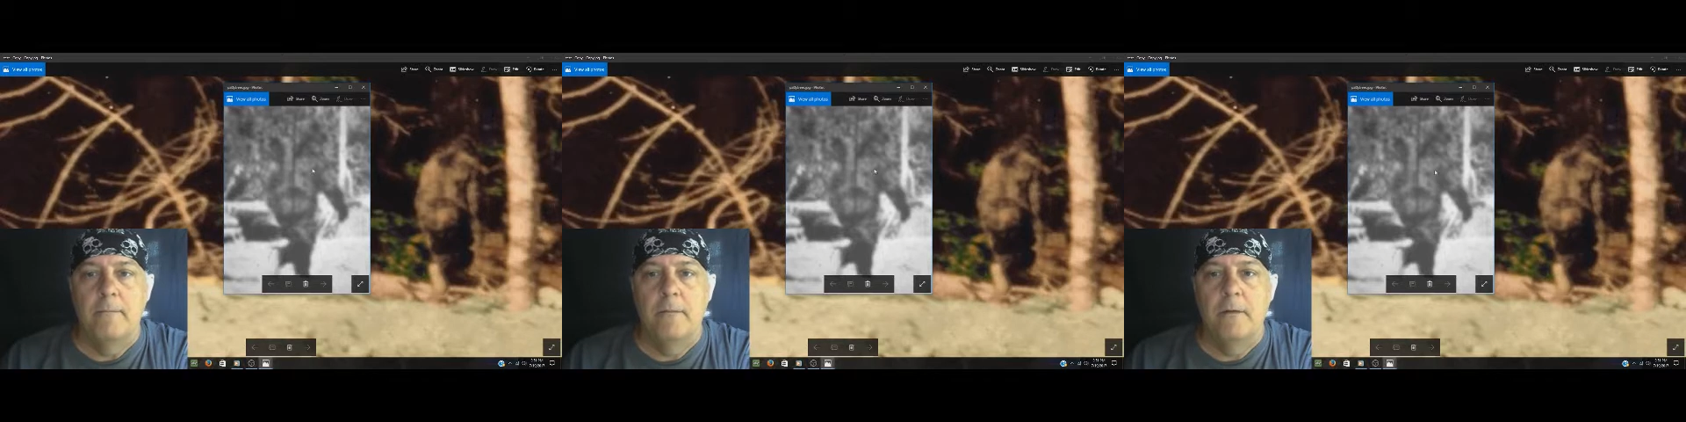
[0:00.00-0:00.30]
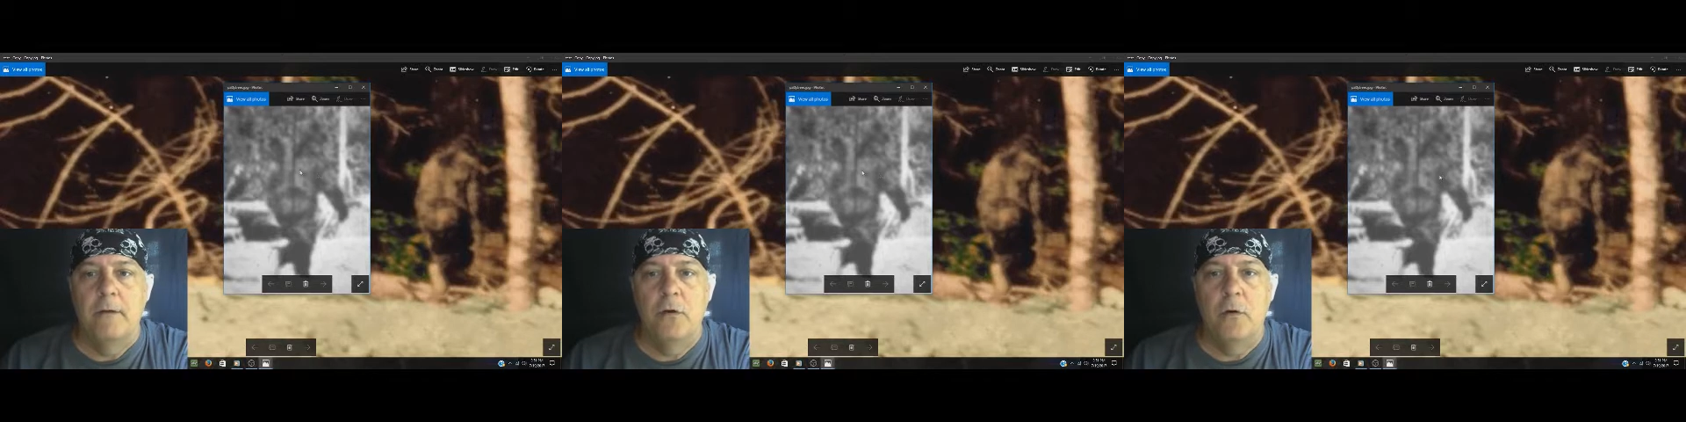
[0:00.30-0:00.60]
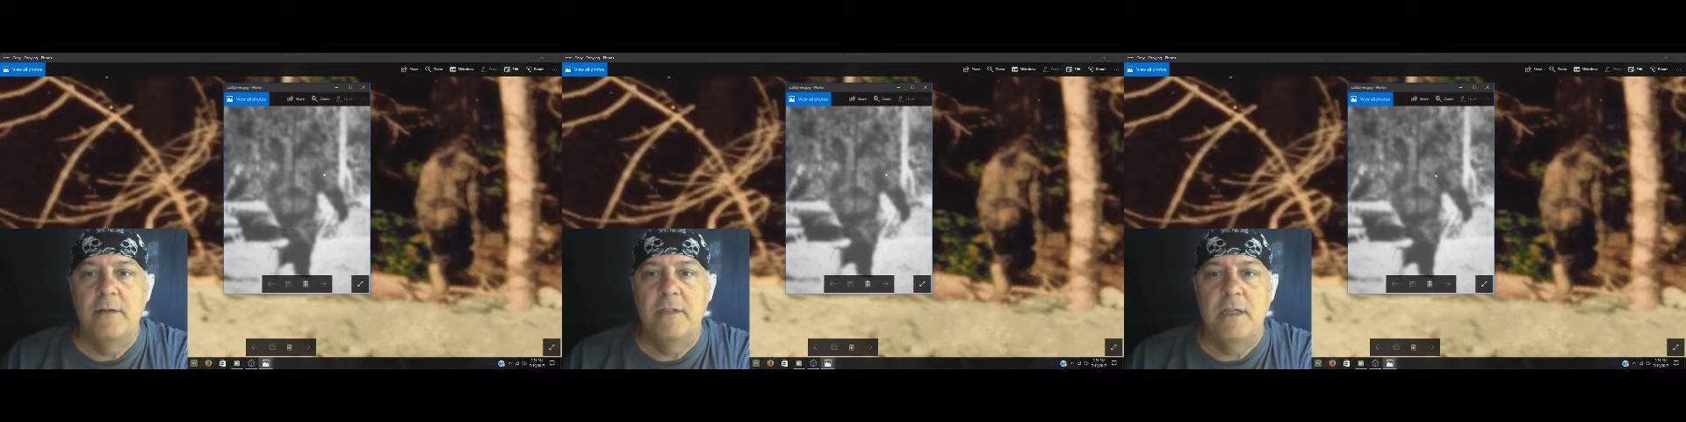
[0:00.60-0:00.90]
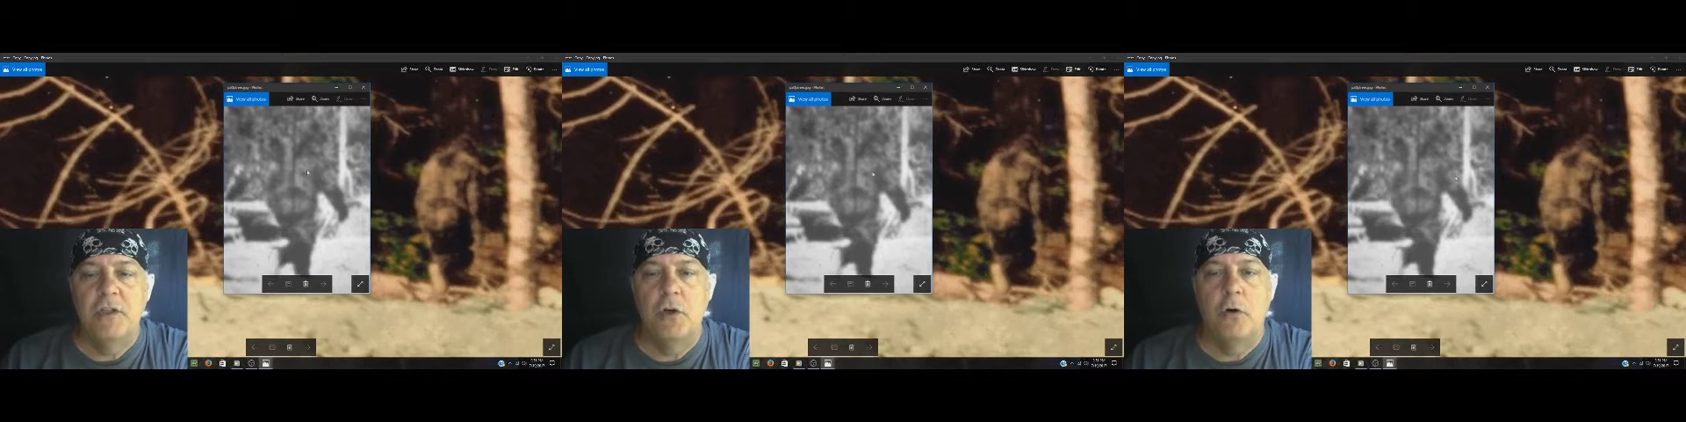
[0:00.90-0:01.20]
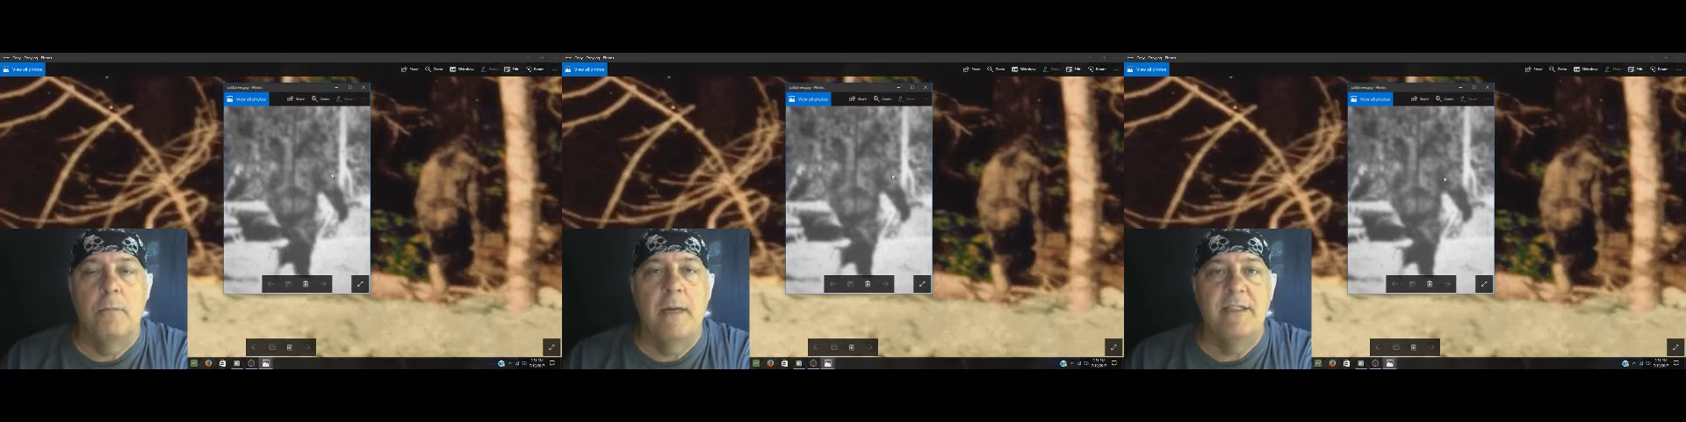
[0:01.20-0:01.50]
You don't even see the
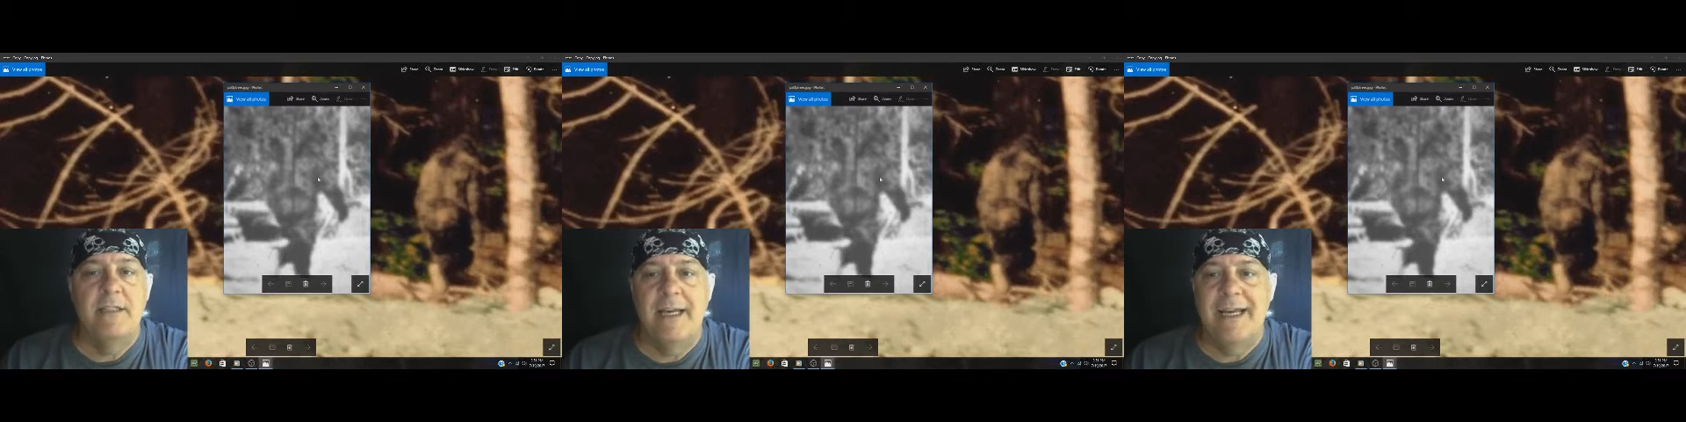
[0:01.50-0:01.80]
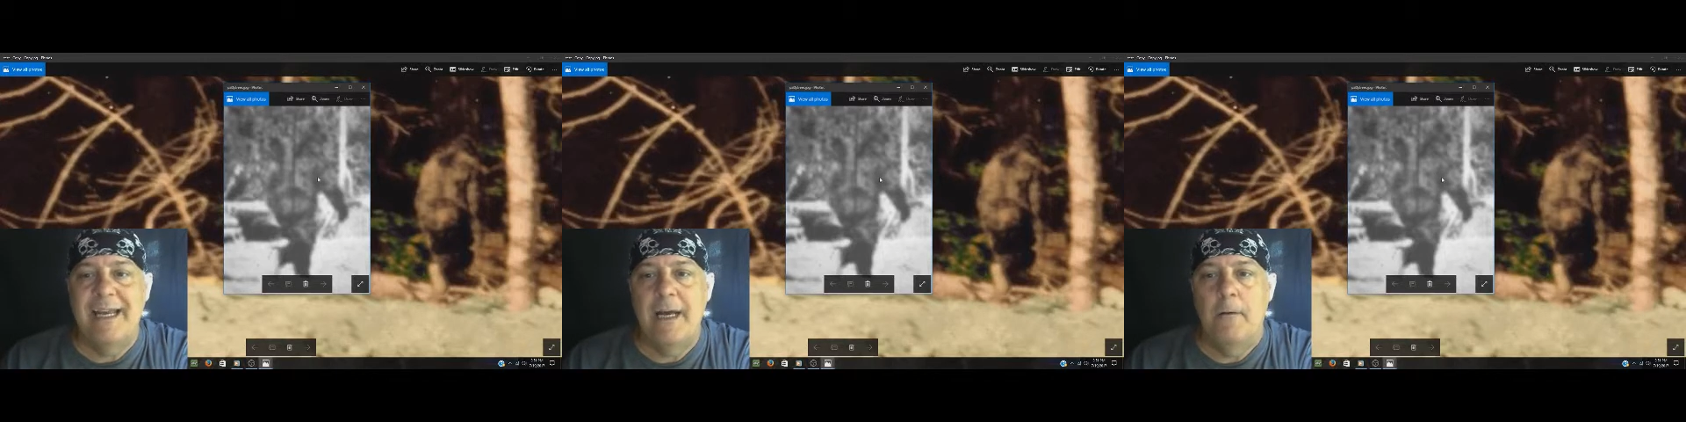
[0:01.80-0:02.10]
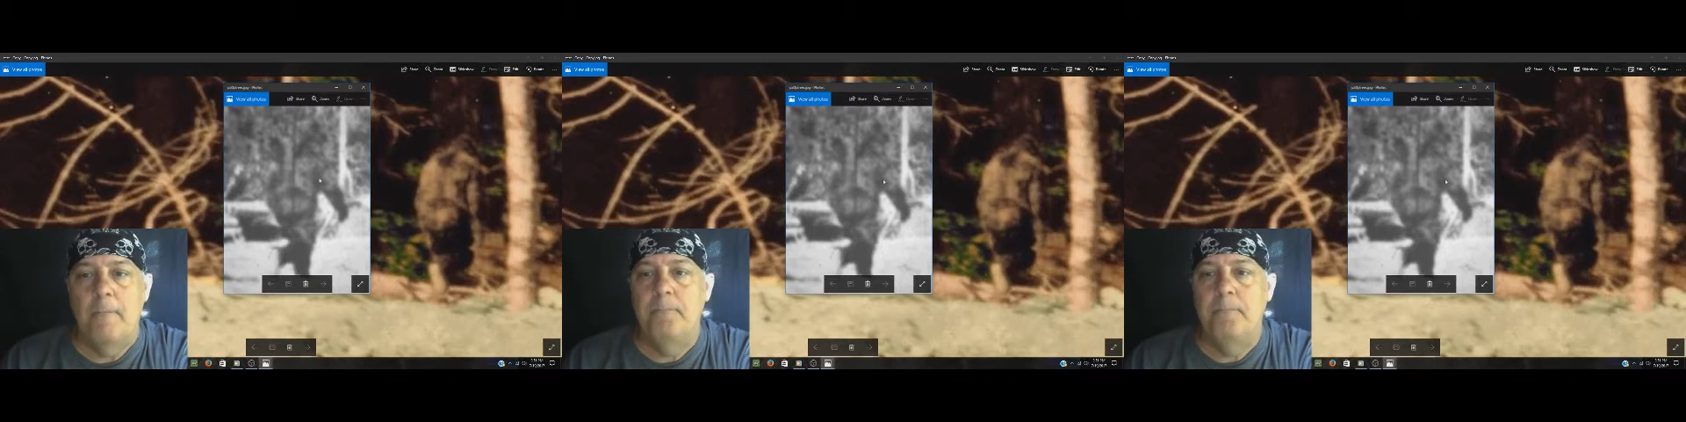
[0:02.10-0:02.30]
shoulder blade sticking out.